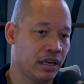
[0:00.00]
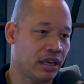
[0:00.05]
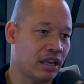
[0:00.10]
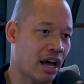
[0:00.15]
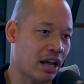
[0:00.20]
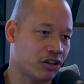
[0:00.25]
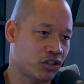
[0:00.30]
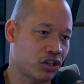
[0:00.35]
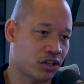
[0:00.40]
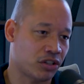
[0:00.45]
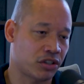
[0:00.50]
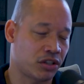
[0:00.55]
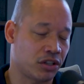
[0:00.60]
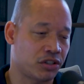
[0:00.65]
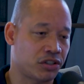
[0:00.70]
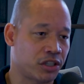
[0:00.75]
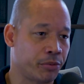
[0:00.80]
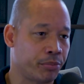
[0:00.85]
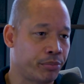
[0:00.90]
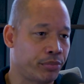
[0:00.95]
and not just the
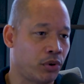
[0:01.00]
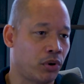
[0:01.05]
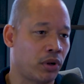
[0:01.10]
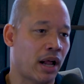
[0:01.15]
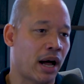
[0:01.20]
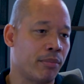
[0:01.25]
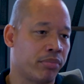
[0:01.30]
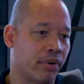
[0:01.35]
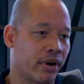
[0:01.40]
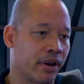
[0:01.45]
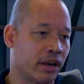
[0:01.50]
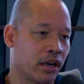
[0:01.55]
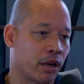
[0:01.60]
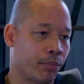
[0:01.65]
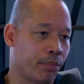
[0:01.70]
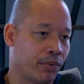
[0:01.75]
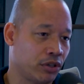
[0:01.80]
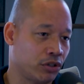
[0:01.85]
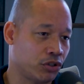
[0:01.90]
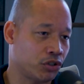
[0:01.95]
simple, I break it
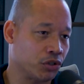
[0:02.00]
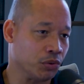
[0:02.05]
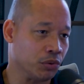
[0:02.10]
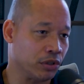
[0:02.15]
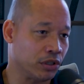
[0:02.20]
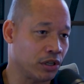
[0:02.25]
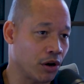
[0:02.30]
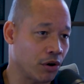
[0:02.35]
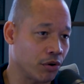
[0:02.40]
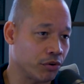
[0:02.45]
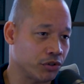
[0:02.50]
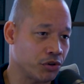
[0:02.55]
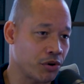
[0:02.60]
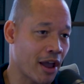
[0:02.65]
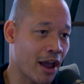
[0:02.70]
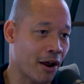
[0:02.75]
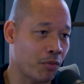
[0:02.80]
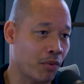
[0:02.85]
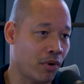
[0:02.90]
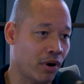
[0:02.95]
up into 2 loans. You
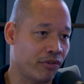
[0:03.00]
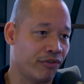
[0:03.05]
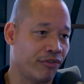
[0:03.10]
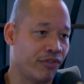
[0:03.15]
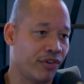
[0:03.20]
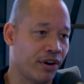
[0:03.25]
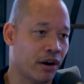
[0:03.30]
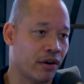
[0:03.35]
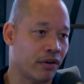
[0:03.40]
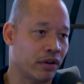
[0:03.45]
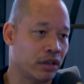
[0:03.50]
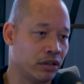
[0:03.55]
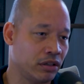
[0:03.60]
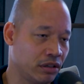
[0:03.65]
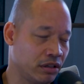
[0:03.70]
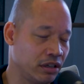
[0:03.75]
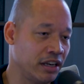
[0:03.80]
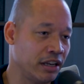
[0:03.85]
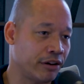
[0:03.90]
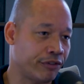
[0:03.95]
had one very
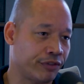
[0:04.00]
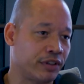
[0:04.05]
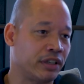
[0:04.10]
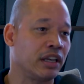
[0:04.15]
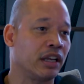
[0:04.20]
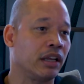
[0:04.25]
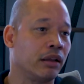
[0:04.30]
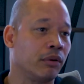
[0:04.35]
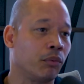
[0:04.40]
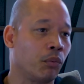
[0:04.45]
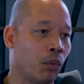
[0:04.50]
nifty